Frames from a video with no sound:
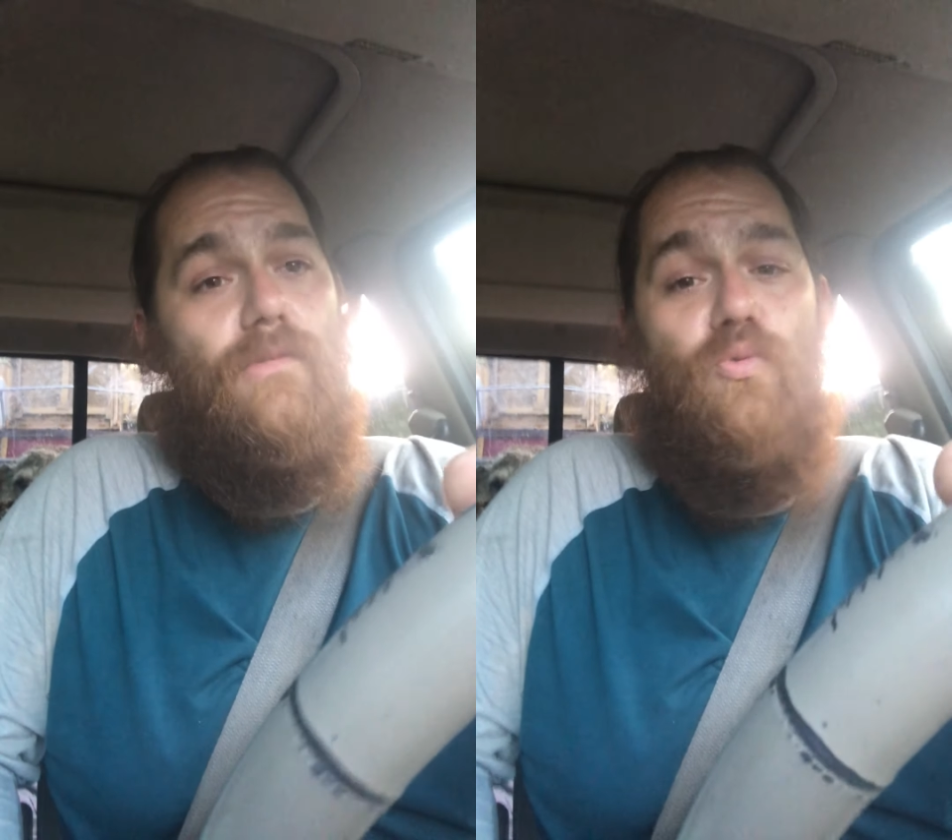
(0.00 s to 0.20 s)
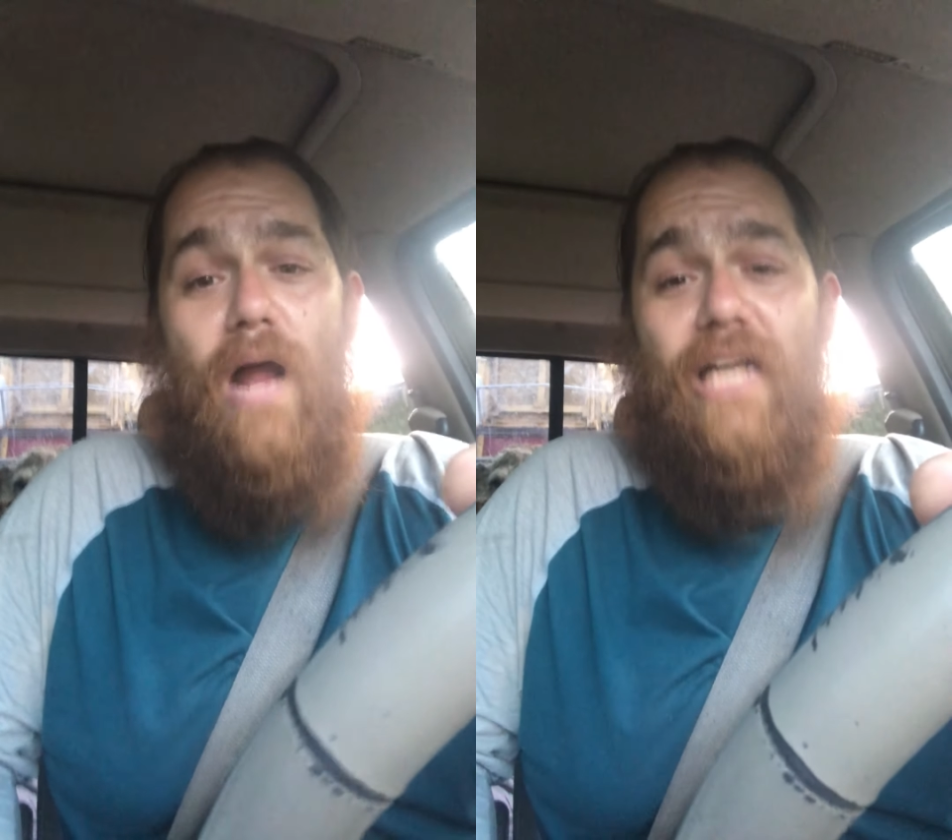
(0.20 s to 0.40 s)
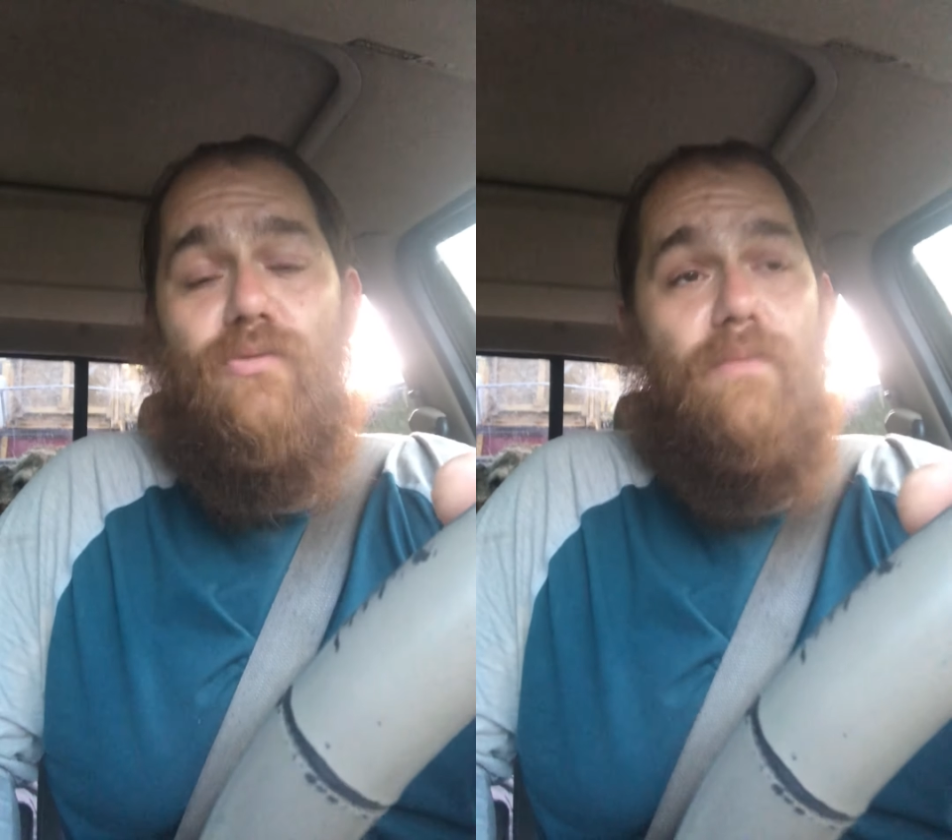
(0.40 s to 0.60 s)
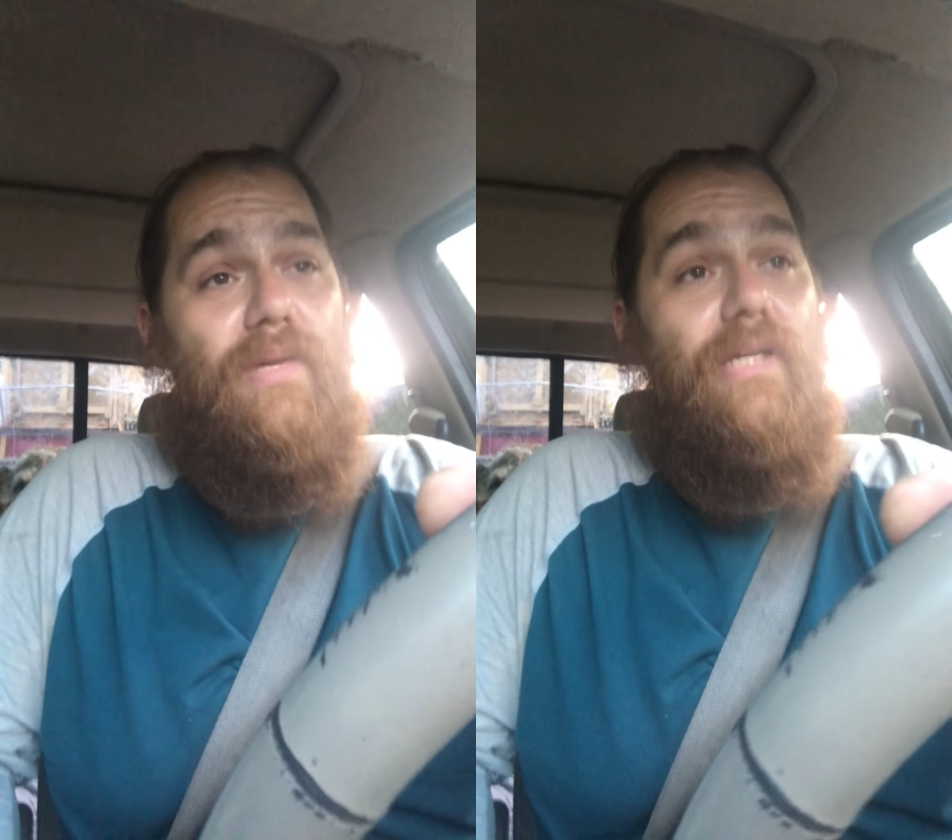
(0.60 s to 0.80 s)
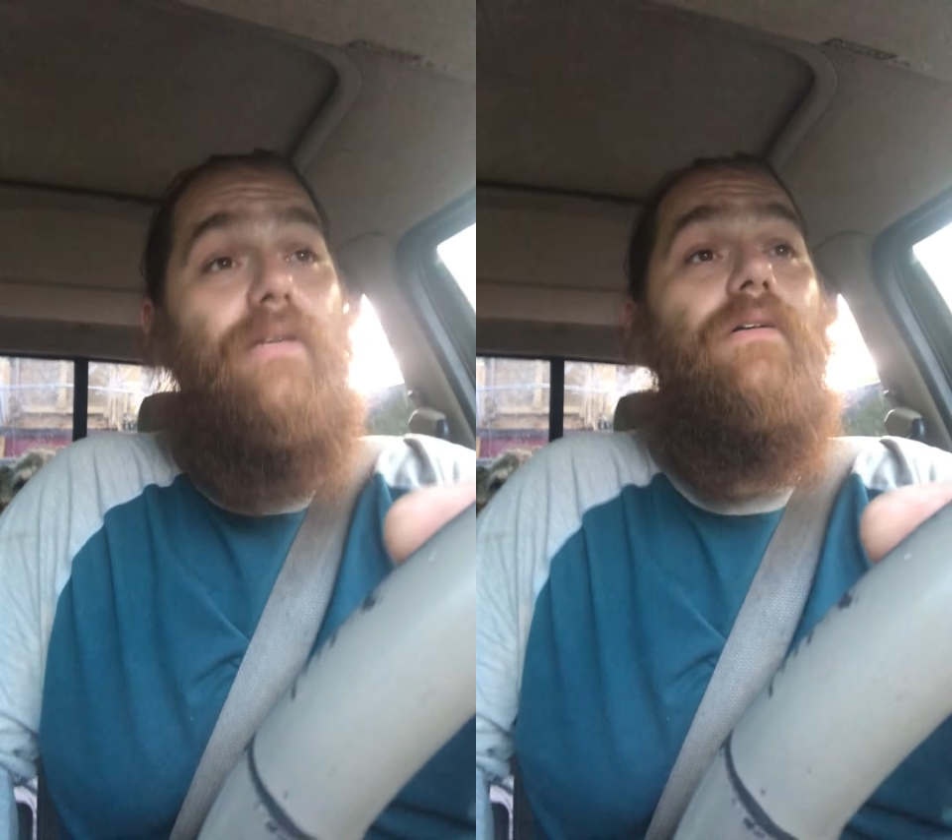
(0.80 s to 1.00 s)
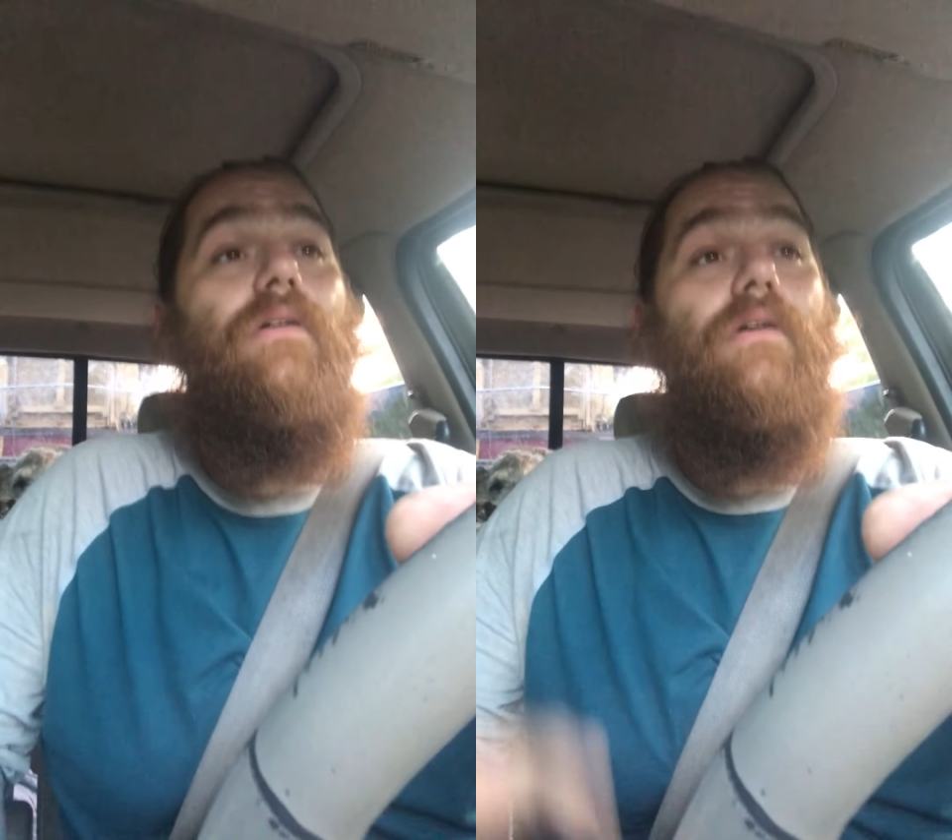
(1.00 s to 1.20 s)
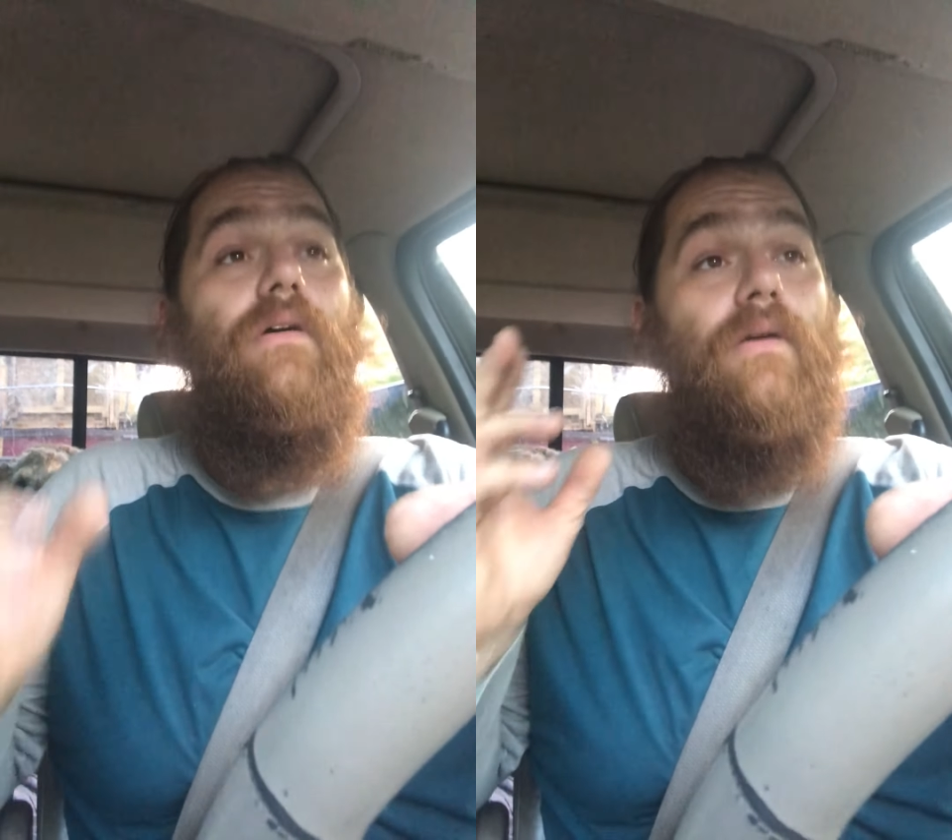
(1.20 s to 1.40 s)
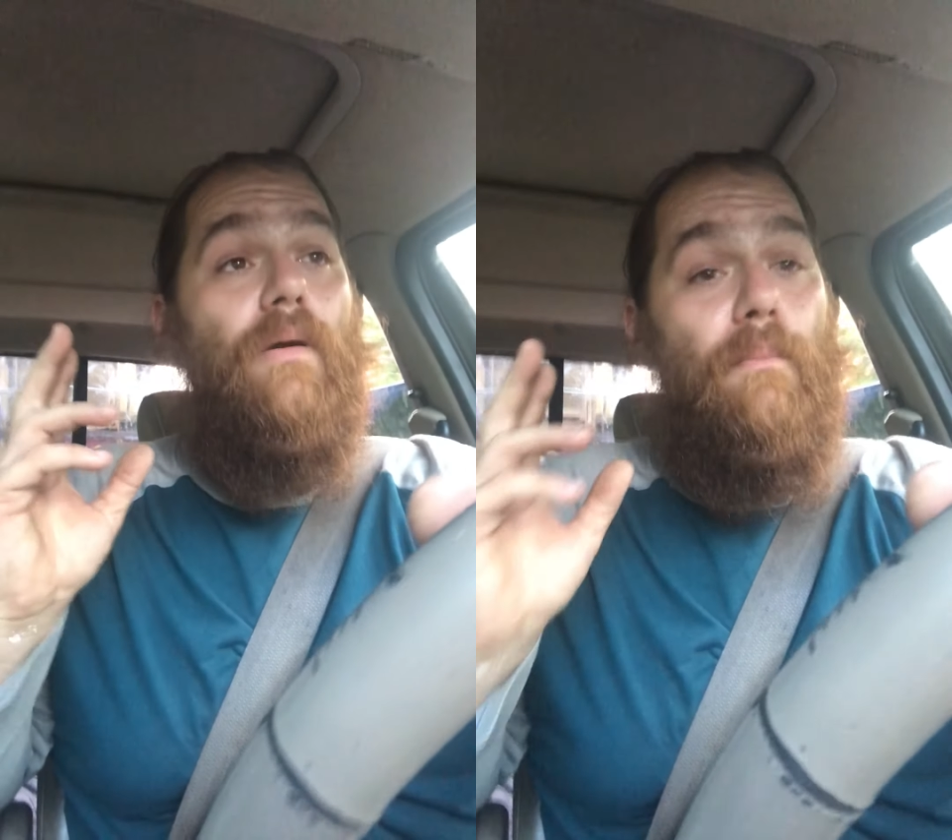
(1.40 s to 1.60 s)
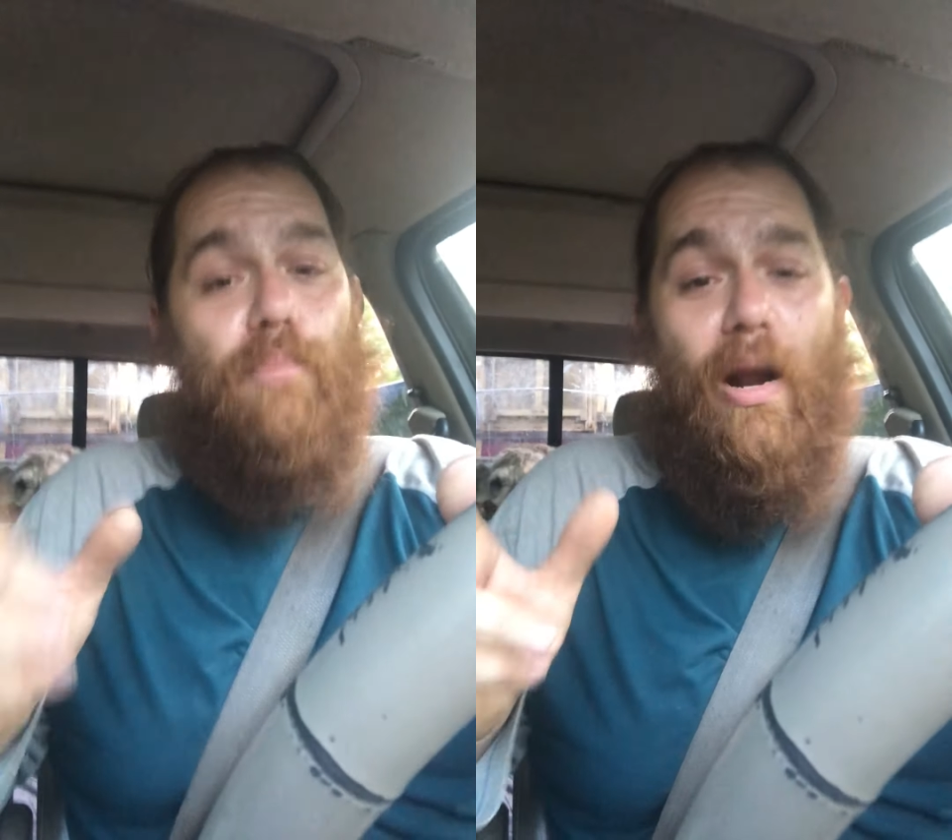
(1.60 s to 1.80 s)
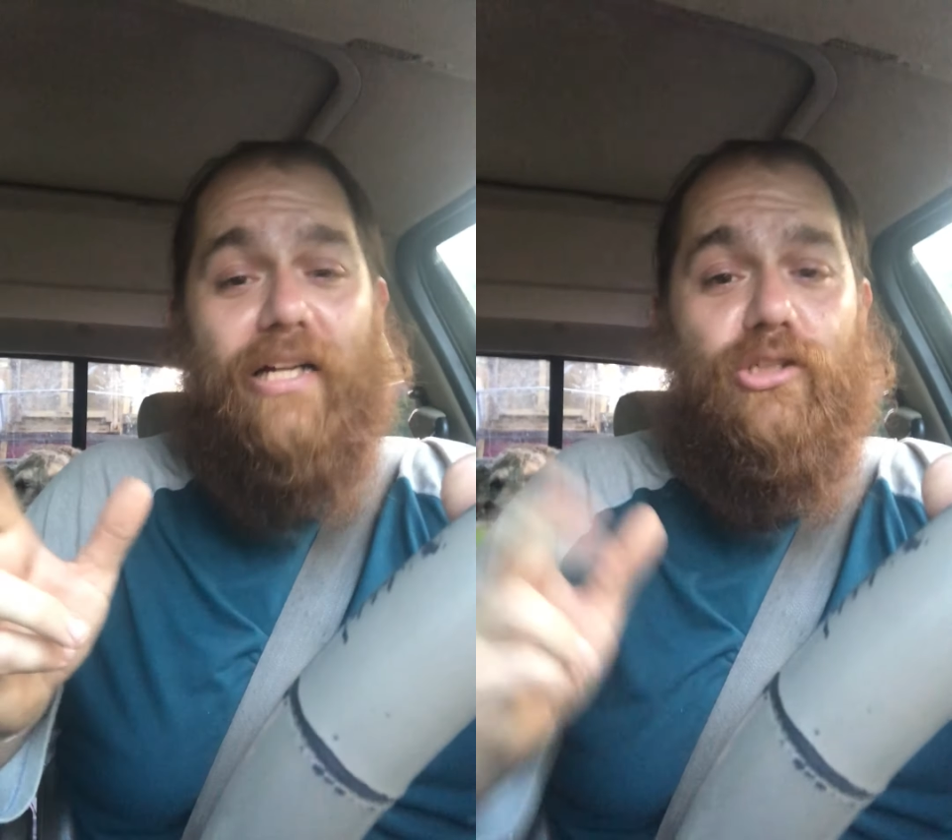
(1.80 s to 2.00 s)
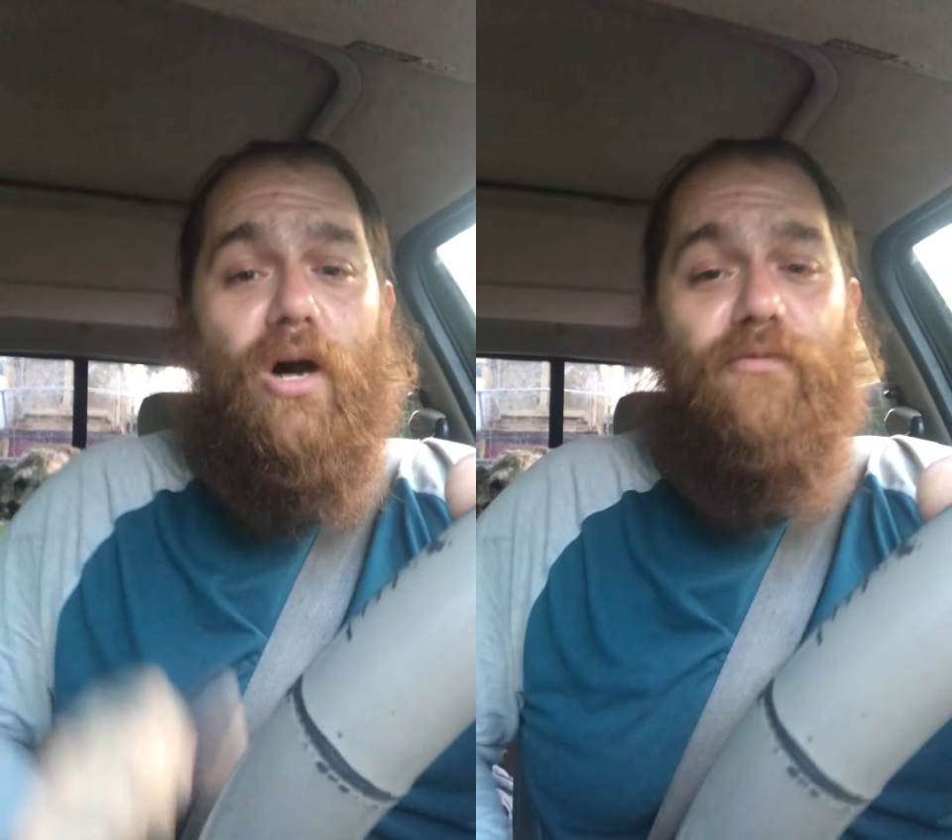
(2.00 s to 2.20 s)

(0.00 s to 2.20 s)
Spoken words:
Rise with me. Bradshaw